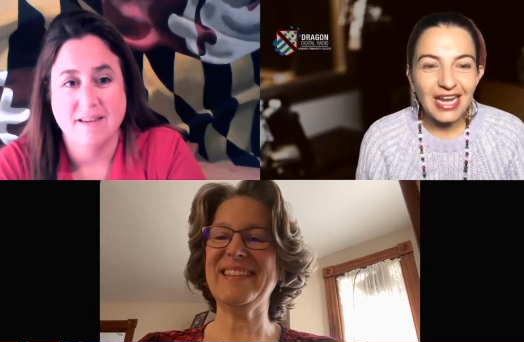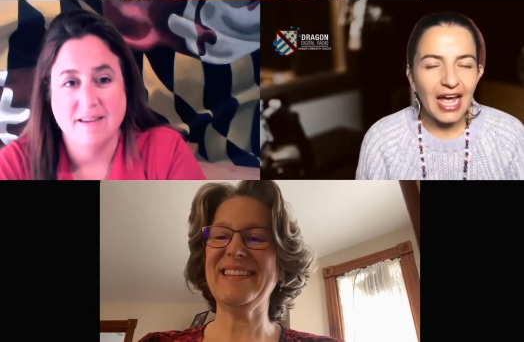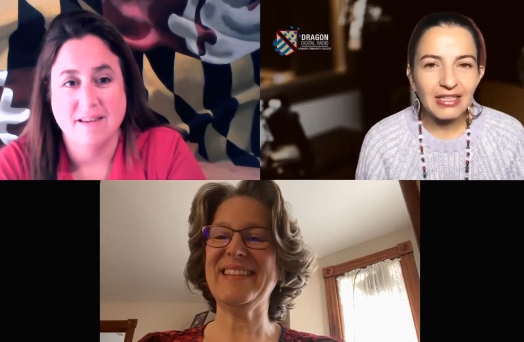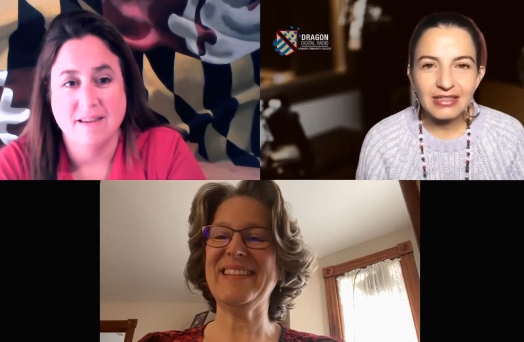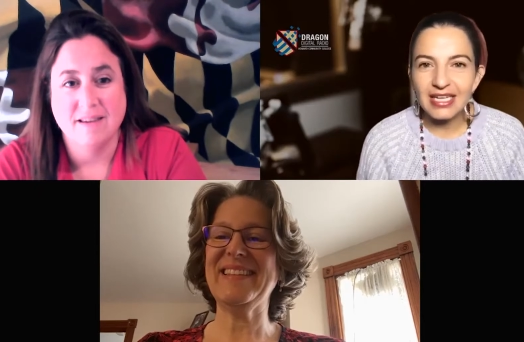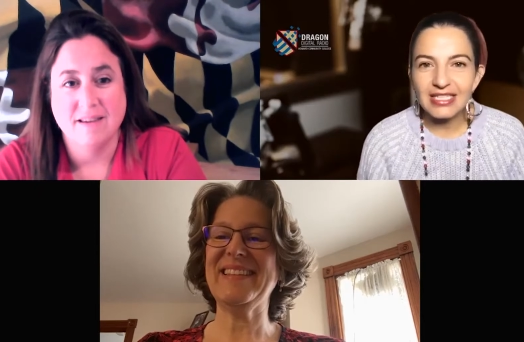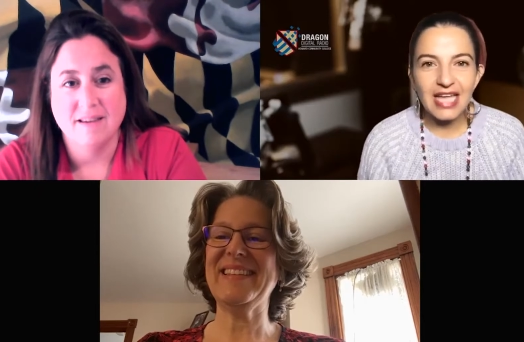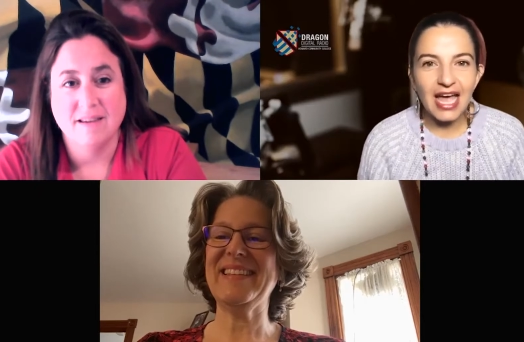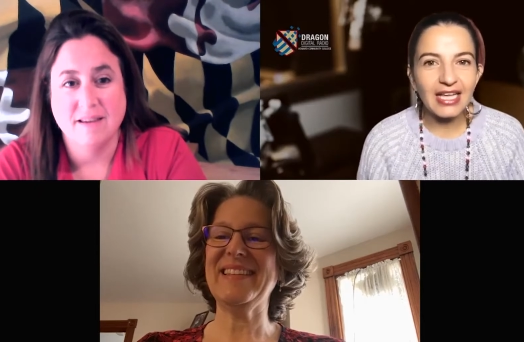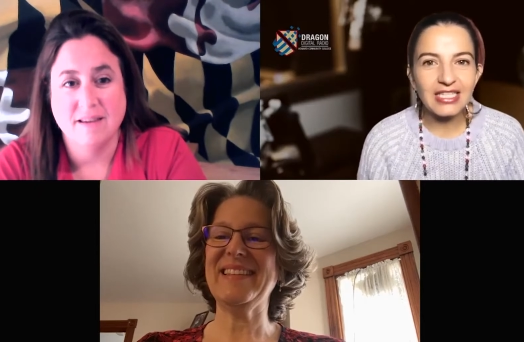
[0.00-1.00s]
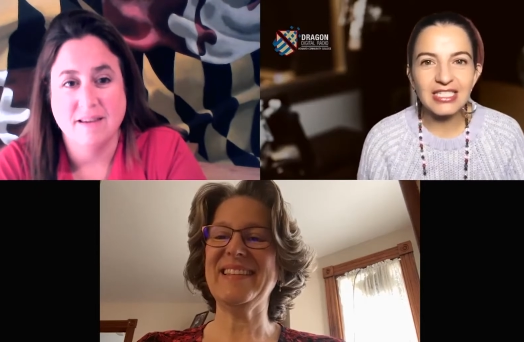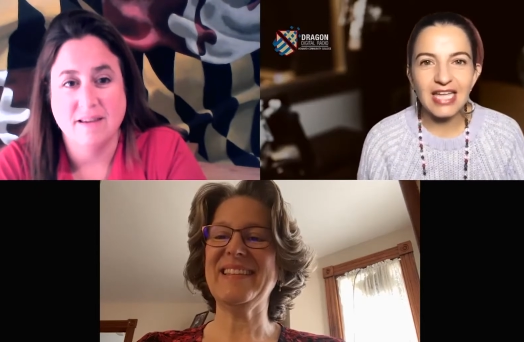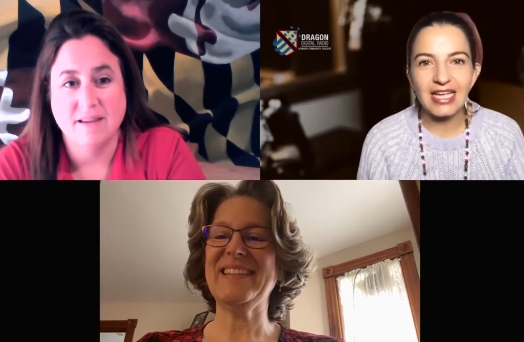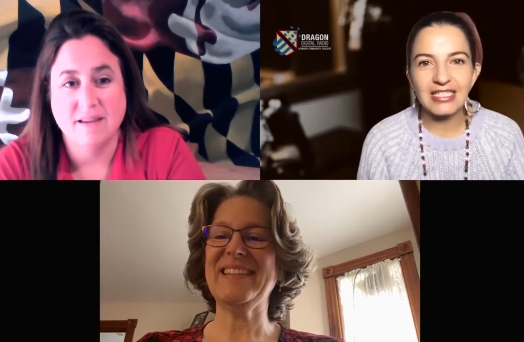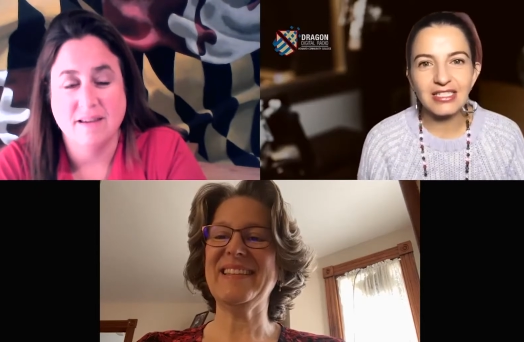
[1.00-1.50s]
Speaker 1: I guess I can just
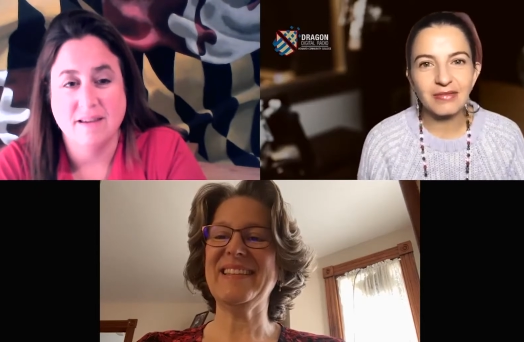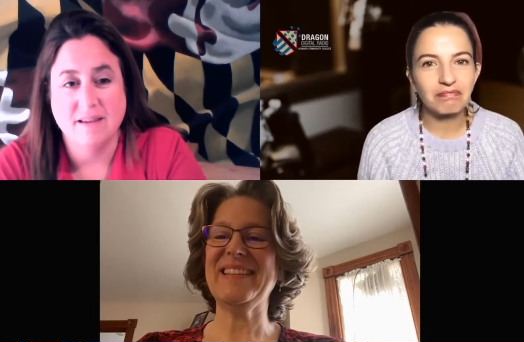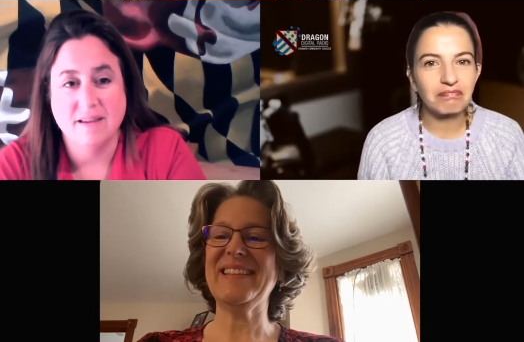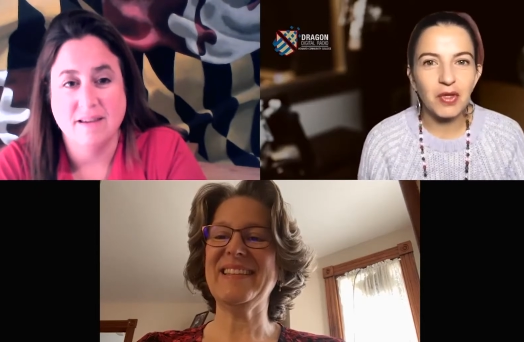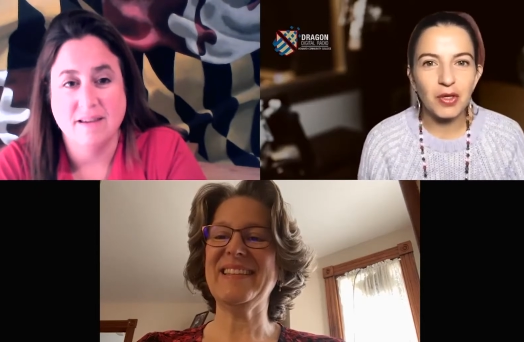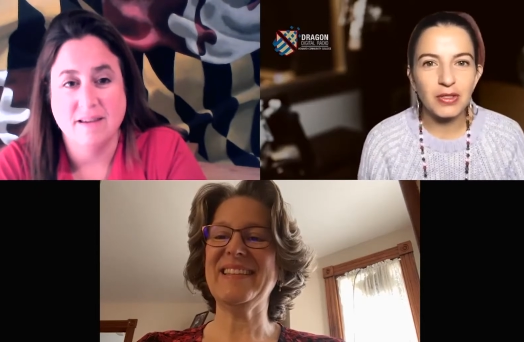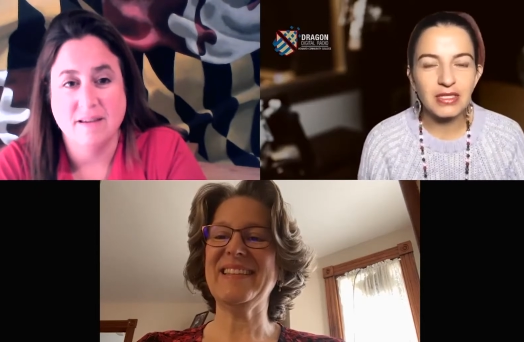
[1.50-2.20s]
ask, you know,